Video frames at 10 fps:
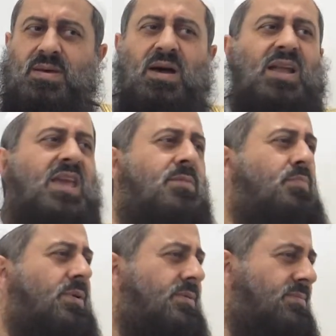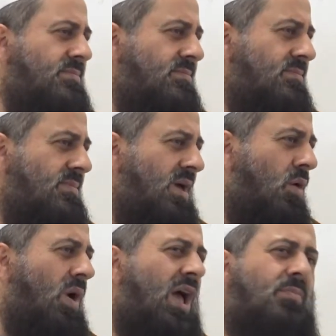ghareeb
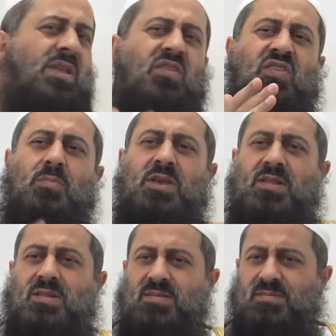aw 'abid sabil."